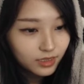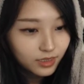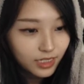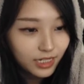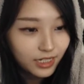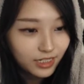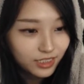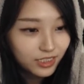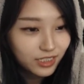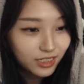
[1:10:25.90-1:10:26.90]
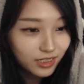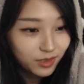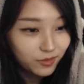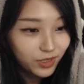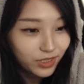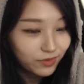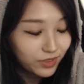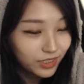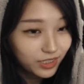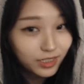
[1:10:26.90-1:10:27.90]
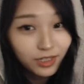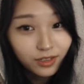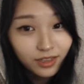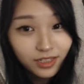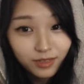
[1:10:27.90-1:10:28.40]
Yeah, it is very, very unhealthy.